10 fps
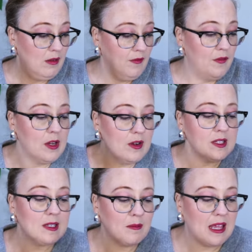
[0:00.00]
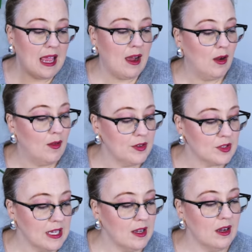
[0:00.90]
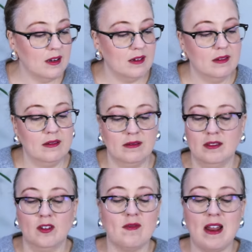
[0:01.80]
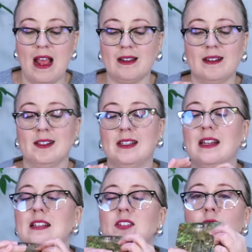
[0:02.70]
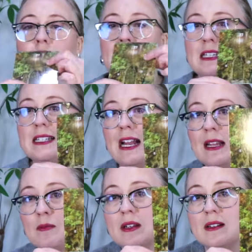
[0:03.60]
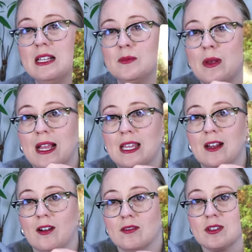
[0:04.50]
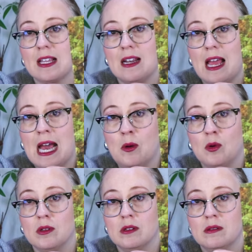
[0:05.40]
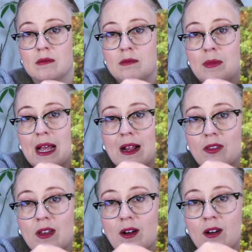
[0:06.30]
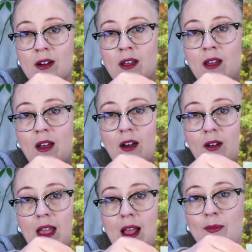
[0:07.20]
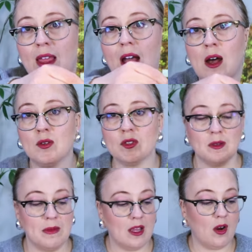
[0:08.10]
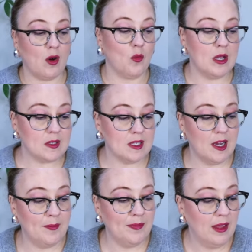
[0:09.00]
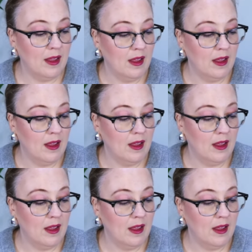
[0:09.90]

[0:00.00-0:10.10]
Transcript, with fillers: figuring something out. There's like a. You're not going to see it. He's so teeny tiny, but he's back here. There's like an owl back there. Okay. Now, owls to me are wisdom